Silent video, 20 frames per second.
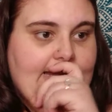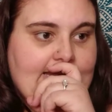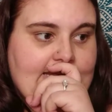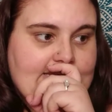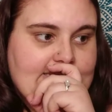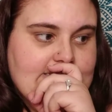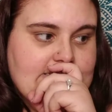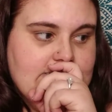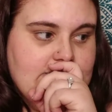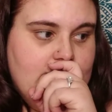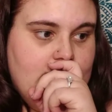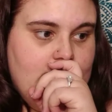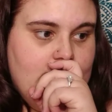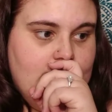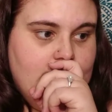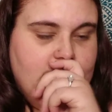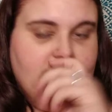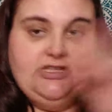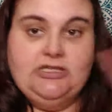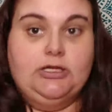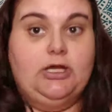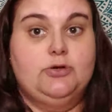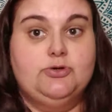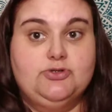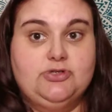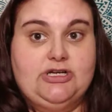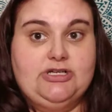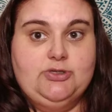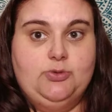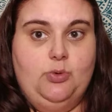and then
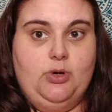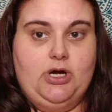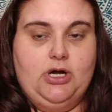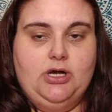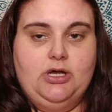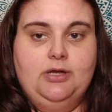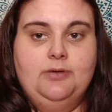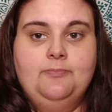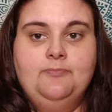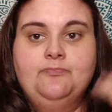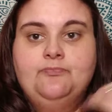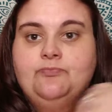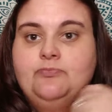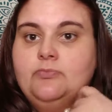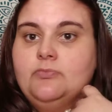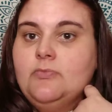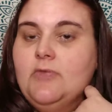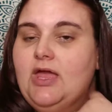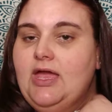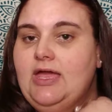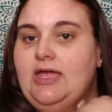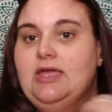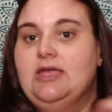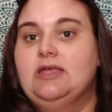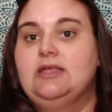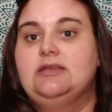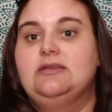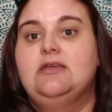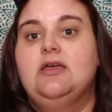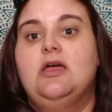go straight to work.
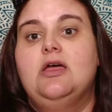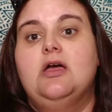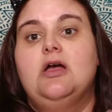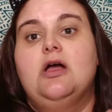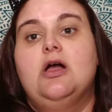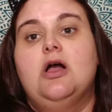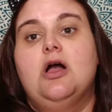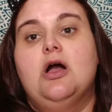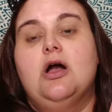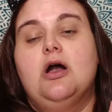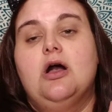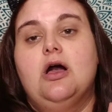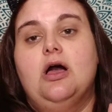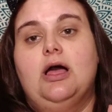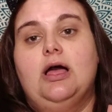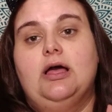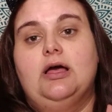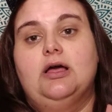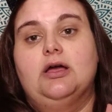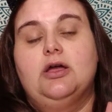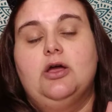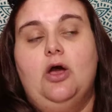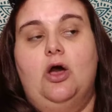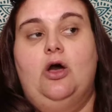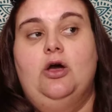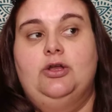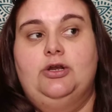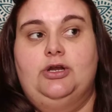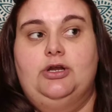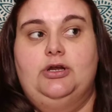And
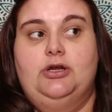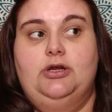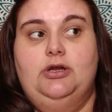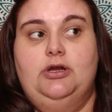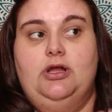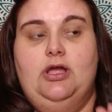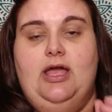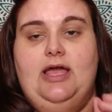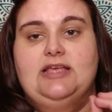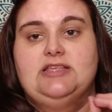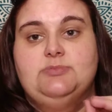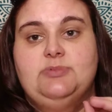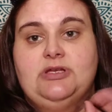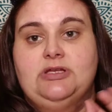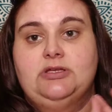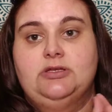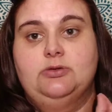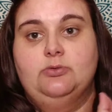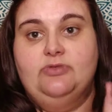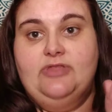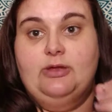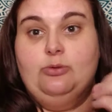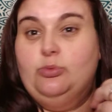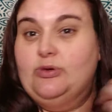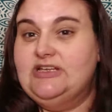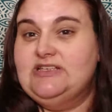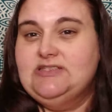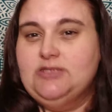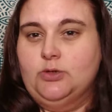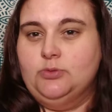Connor they
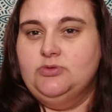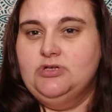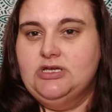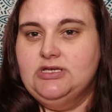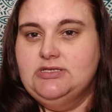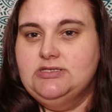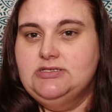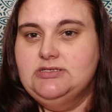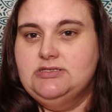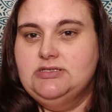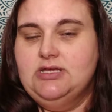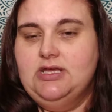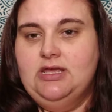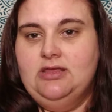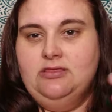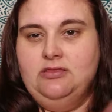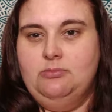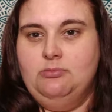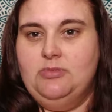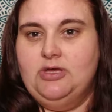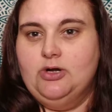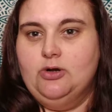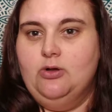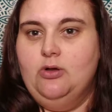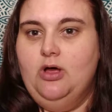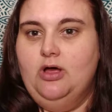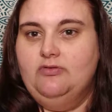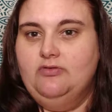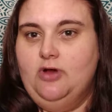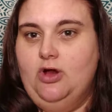rezoned us in the
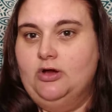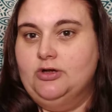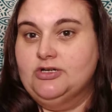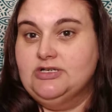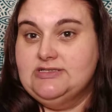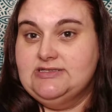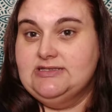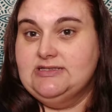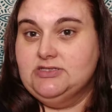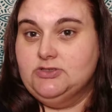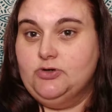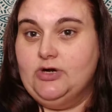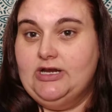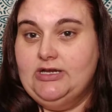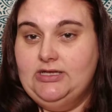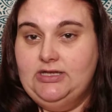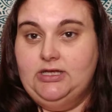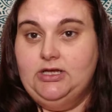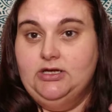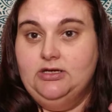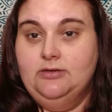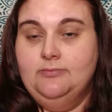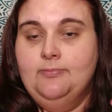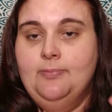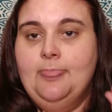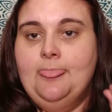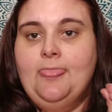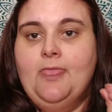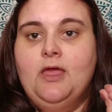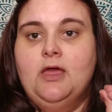middle of Connor's 6th grade year,
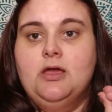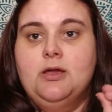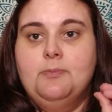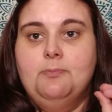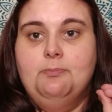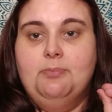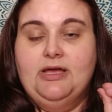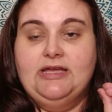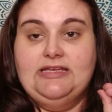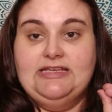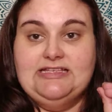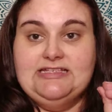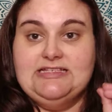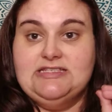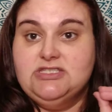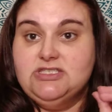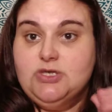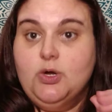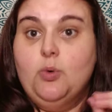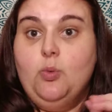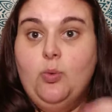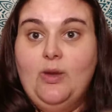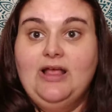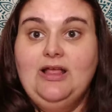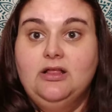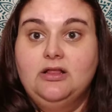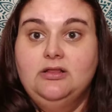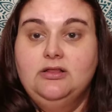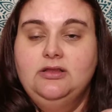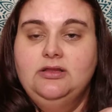but he did so
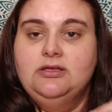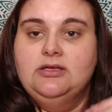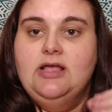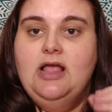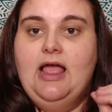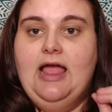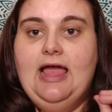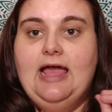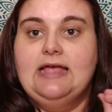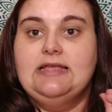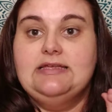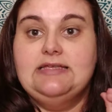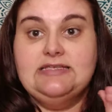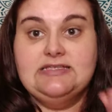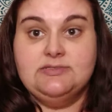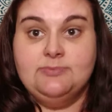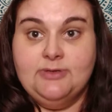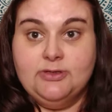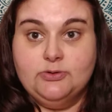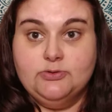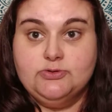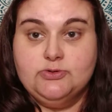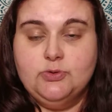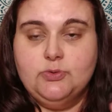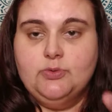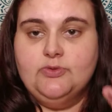well at his middle